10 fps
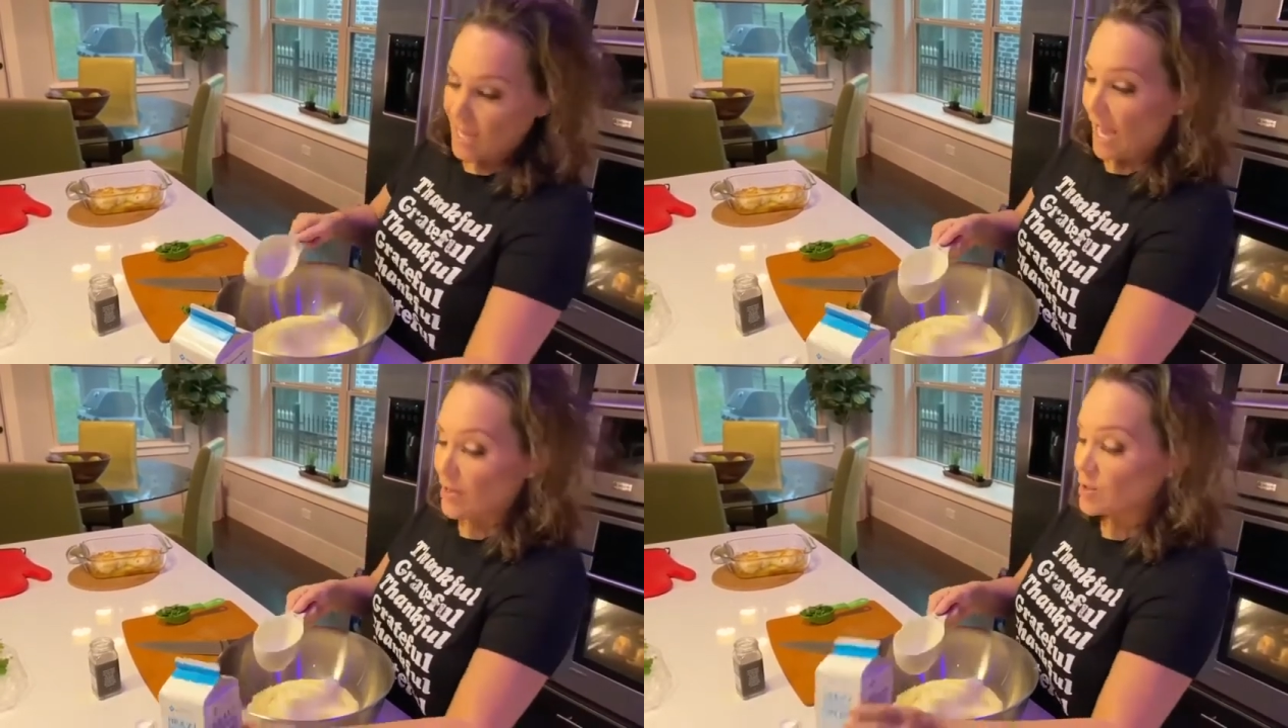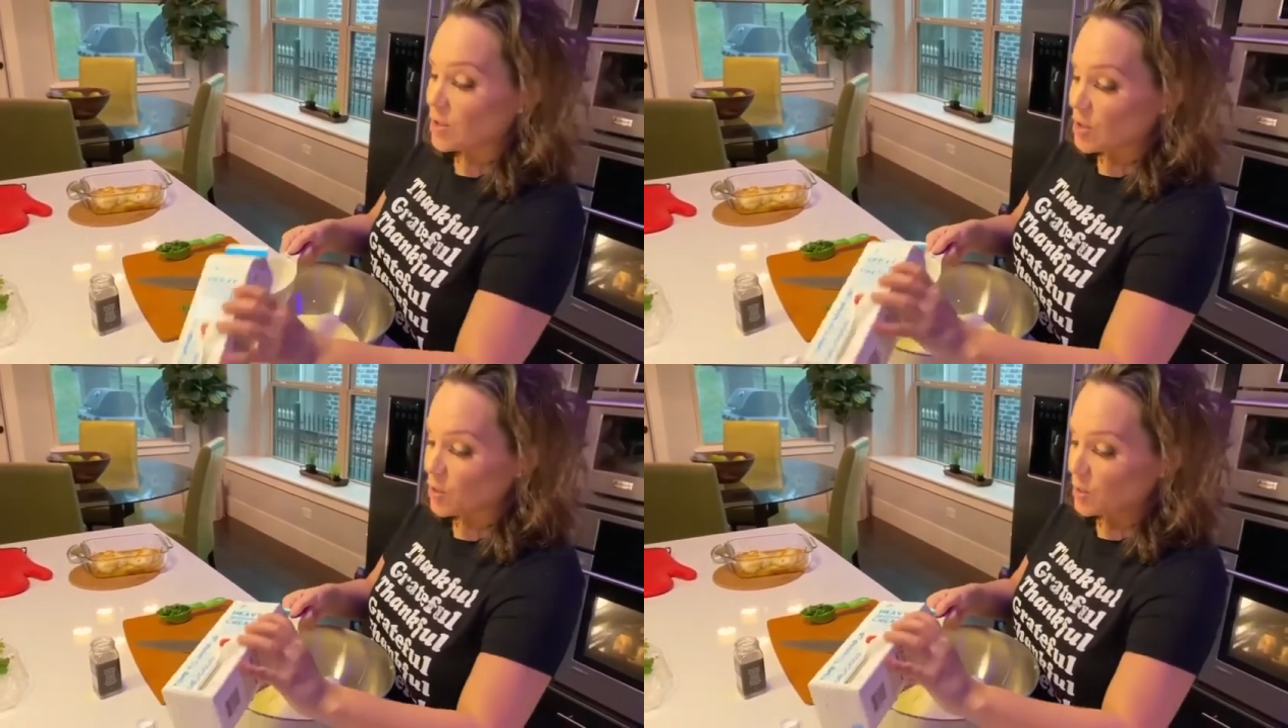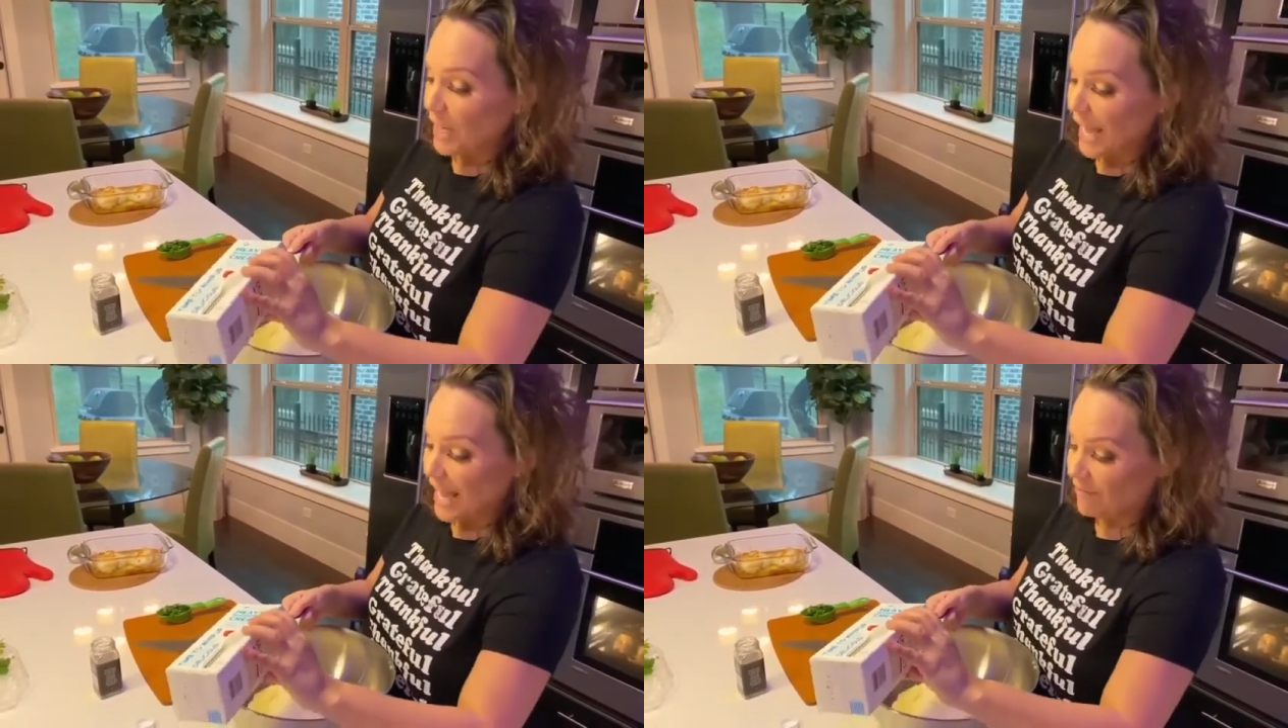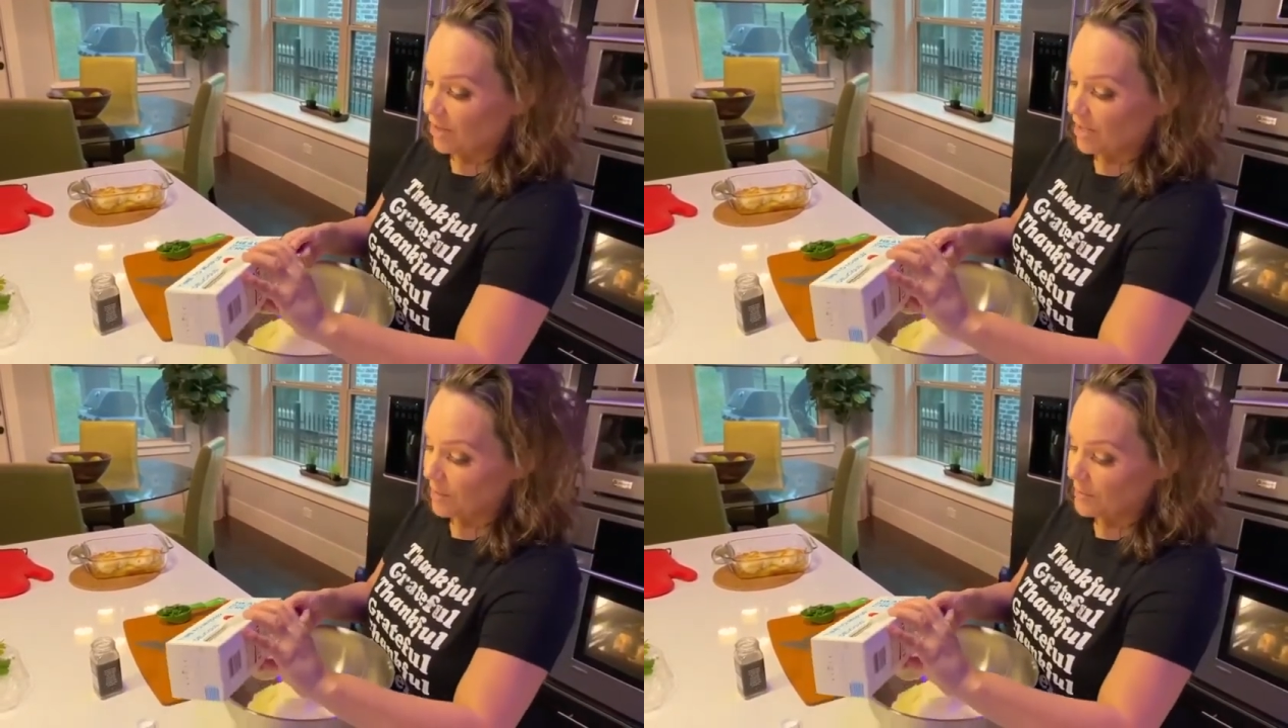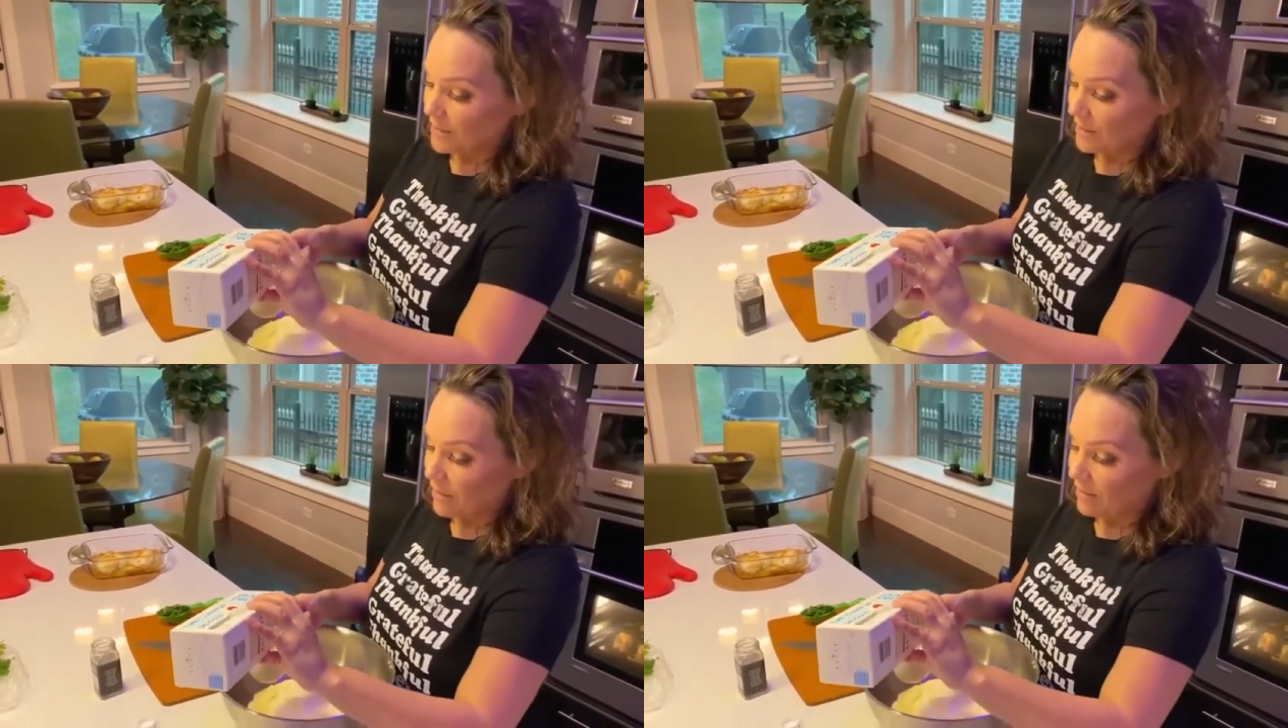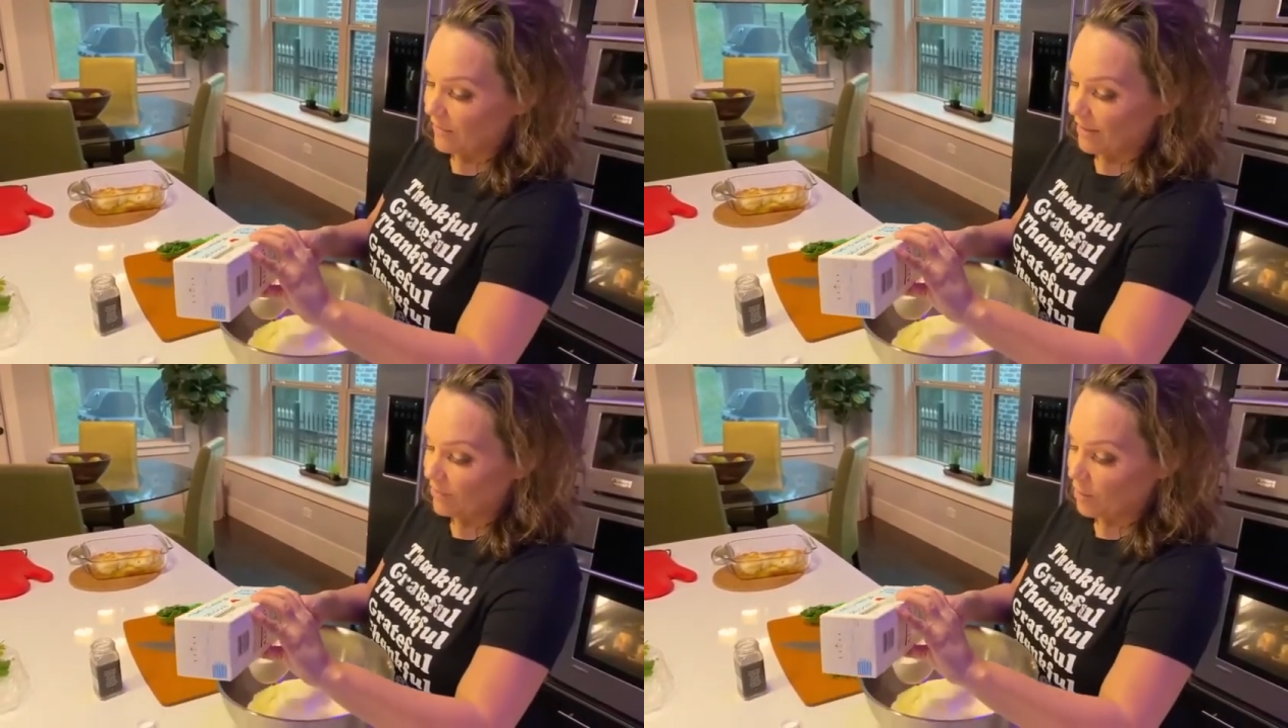I use 2.5 cups of heavy